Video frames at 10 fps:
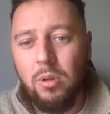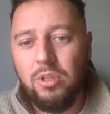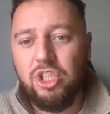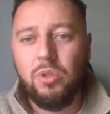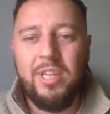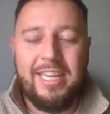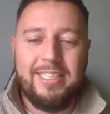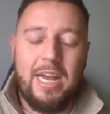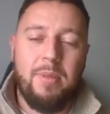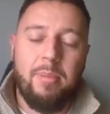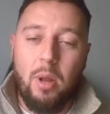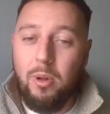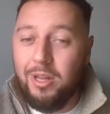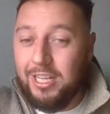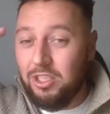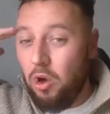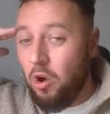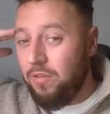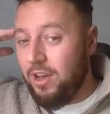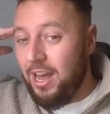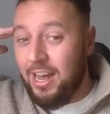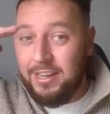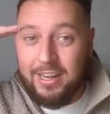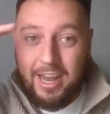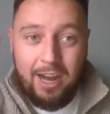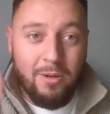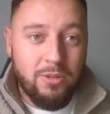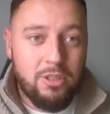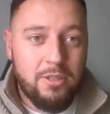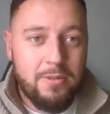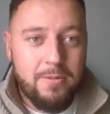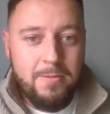Bull. Until next time, the Block Bull is over and out.